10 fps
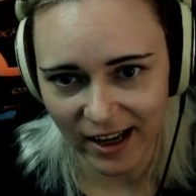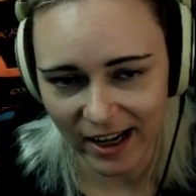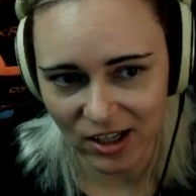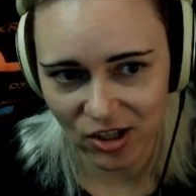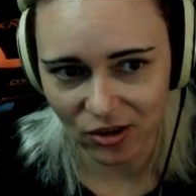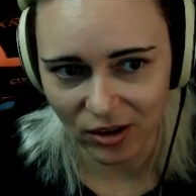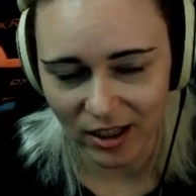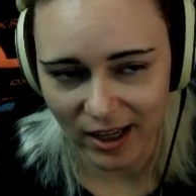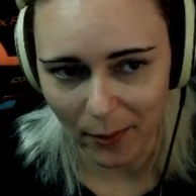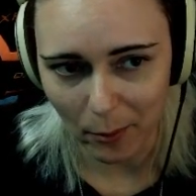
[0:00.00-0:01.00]

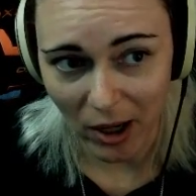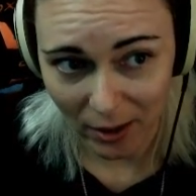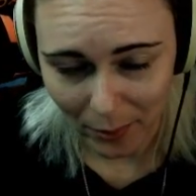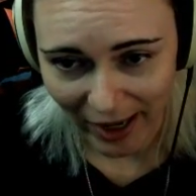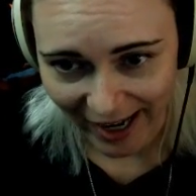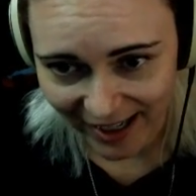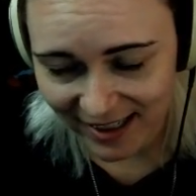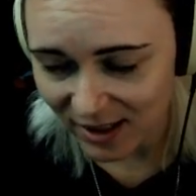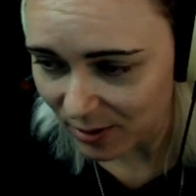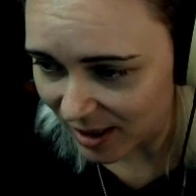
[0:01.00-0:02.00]
actually a mod pack,
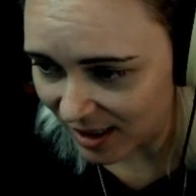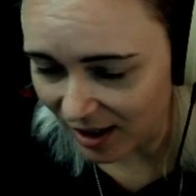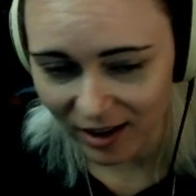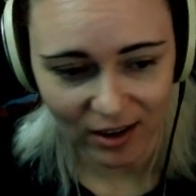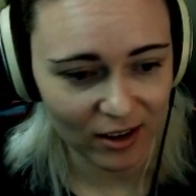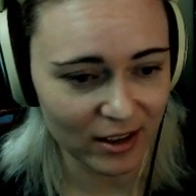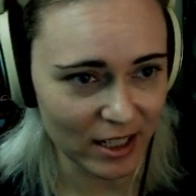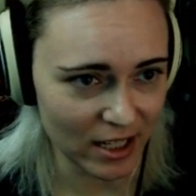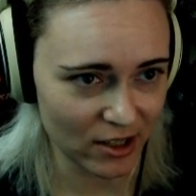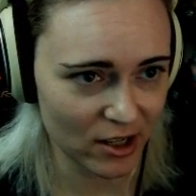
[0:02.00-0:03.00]
so it's not on
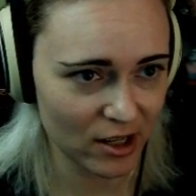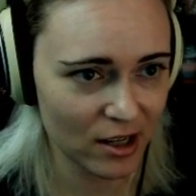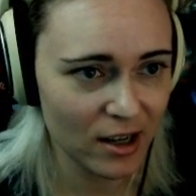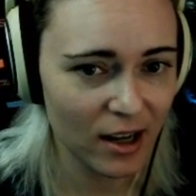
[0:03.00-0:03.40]
here.